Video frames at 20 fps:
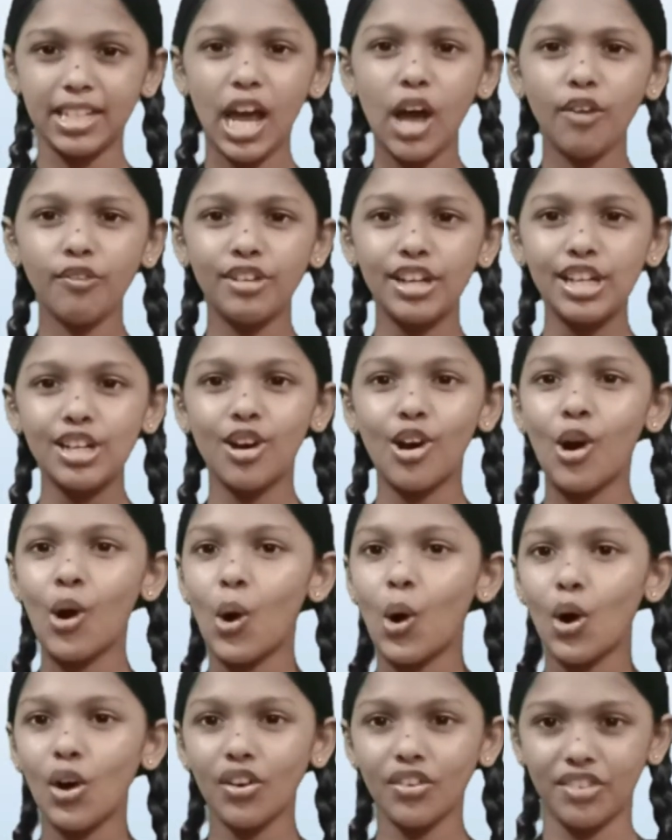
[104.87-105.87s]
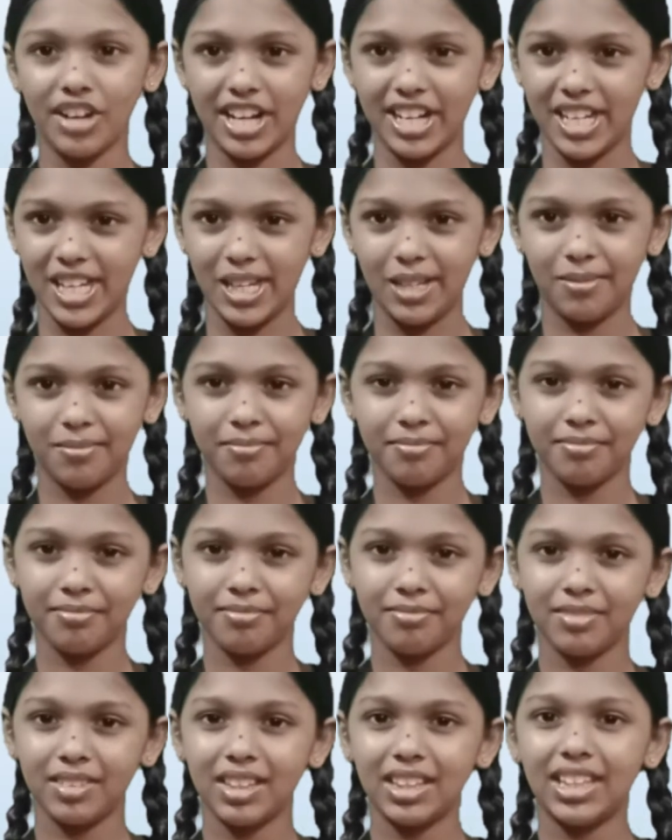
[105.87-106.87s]
Now we know already,
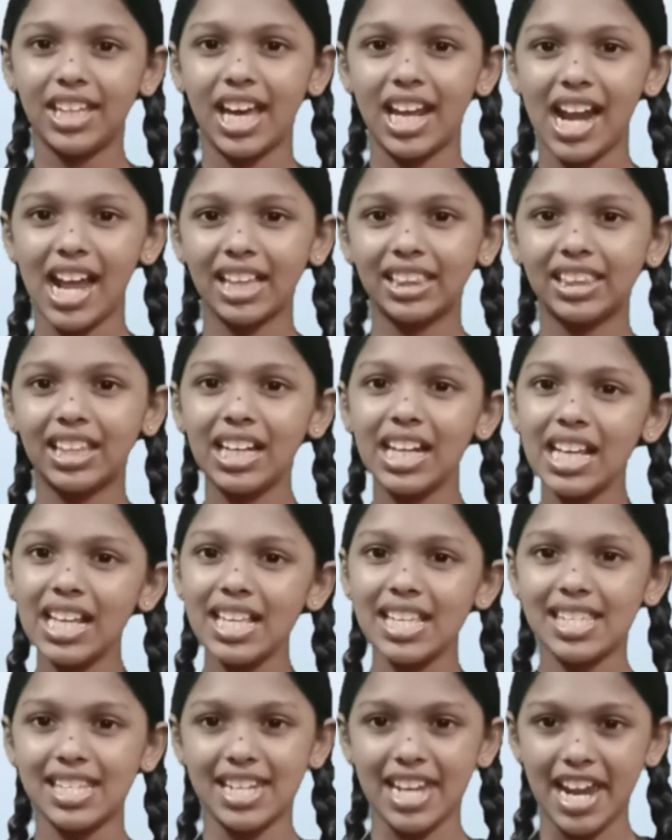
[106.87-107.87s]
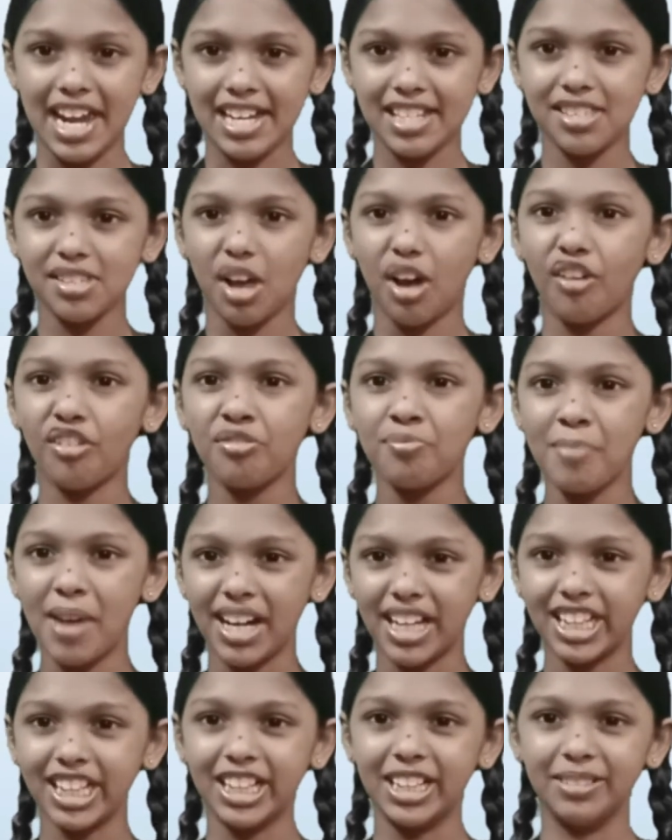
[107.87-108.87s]
there are three states of
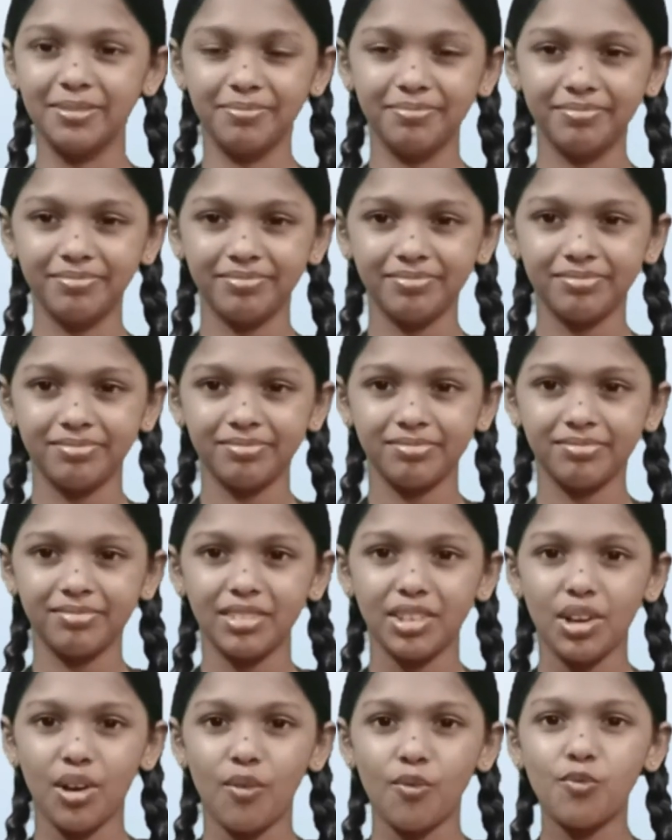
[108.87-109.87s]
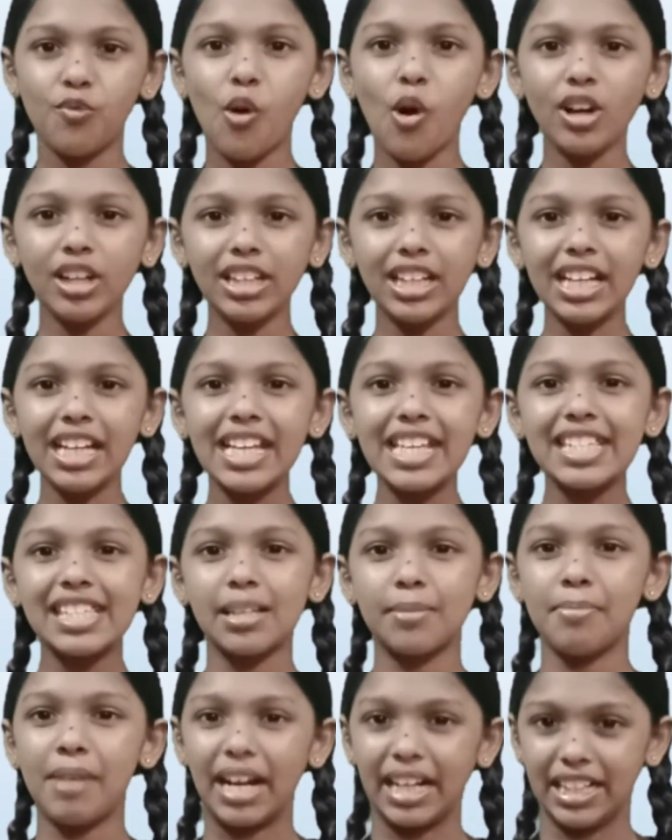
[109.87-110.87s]
matter. Water
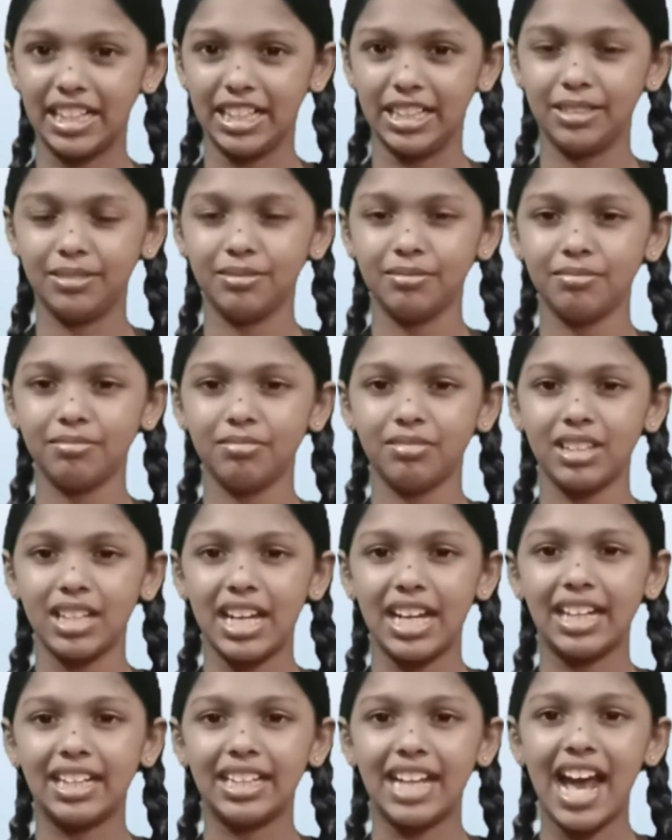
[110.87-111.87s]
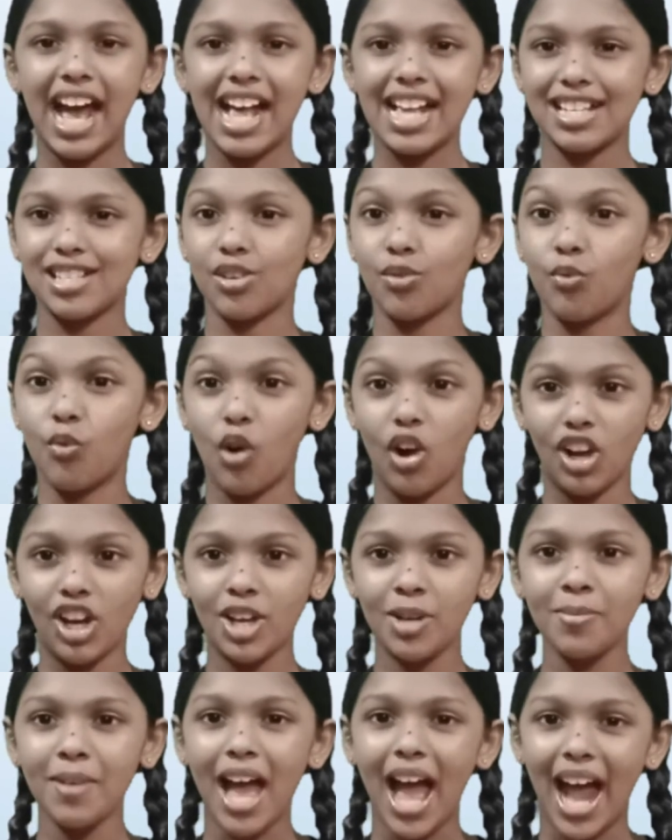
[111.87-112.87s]
is a matter. It has a
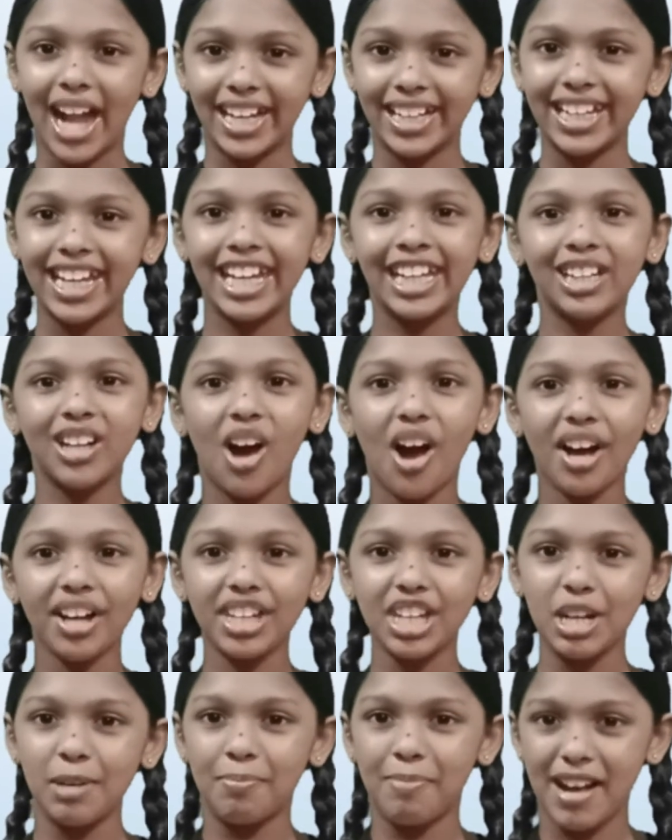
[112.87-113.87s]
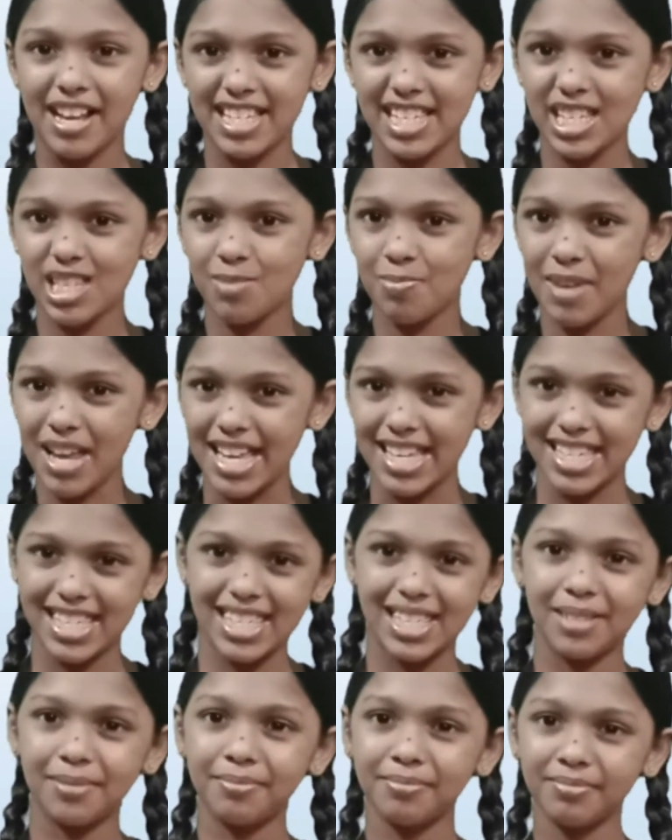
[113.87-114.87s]
volume and it occupies a
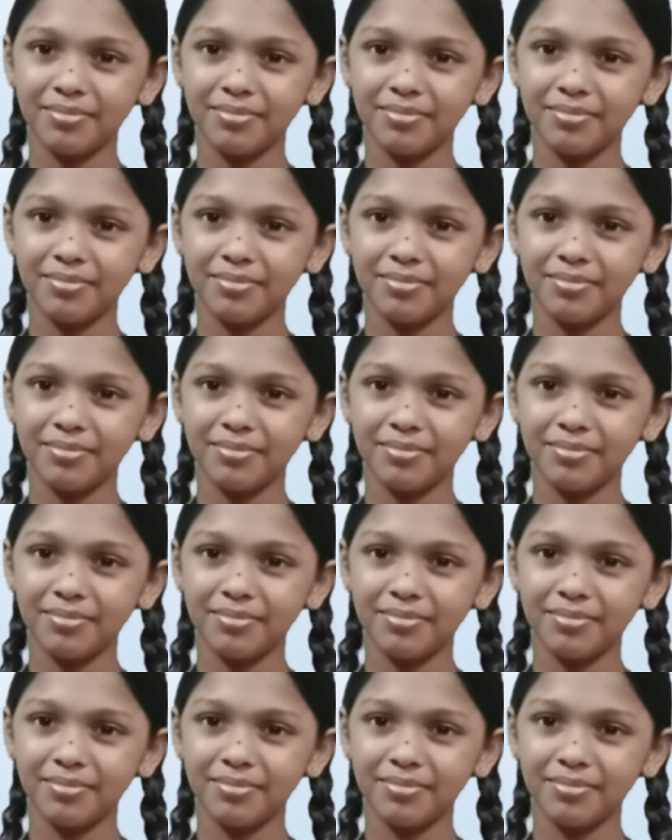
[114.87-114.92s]
space.